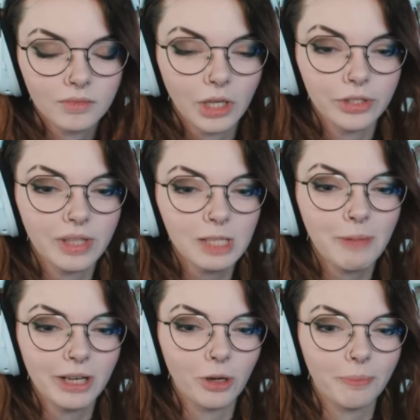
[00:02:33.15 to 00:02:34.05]
Also, this
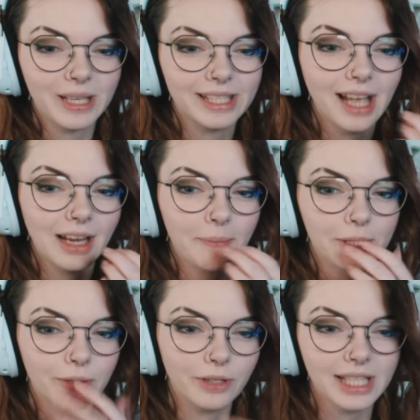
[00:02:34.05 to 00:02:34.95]
better not be a sad
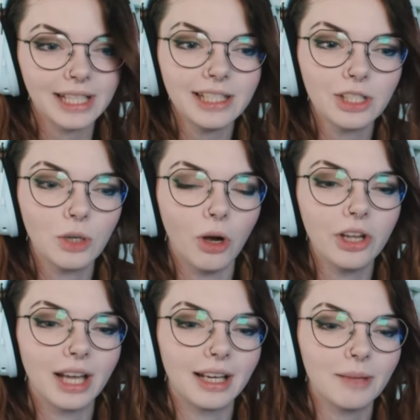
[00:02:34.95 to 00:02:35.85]
episode because I need to go out
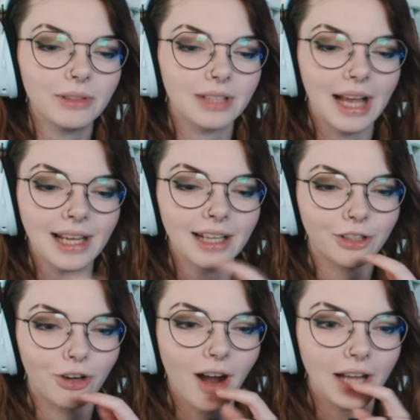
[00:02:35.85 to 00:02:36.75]
and I can't
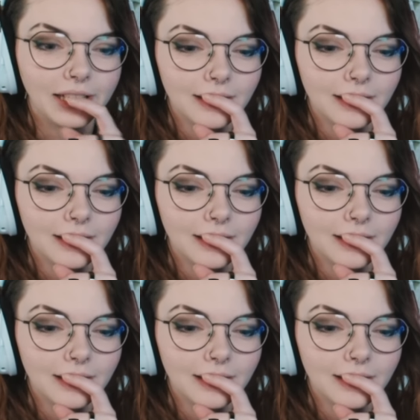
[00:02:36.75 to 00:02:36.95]
cry.